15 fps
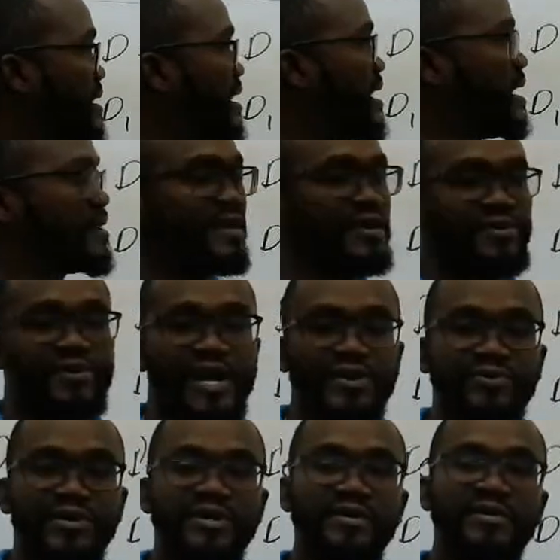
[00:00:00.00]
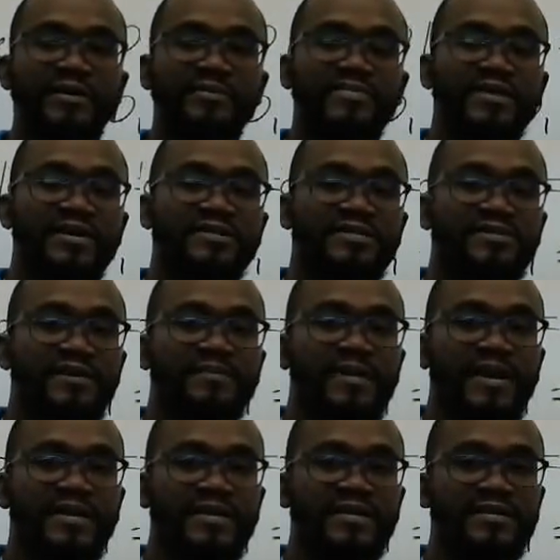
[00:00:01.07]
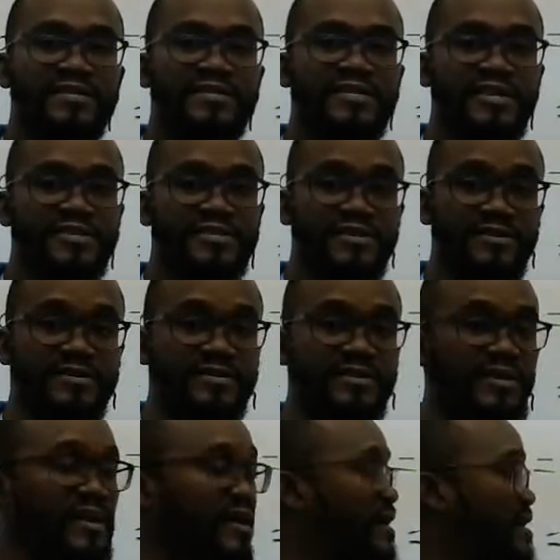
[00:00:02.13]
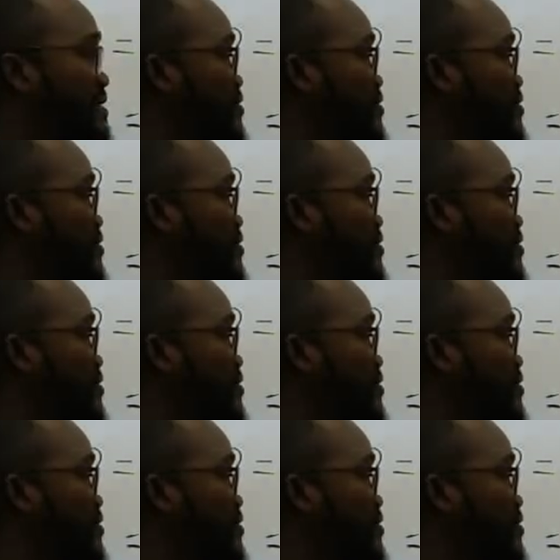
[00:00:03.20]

and then gradually come to a stop at the intersection. So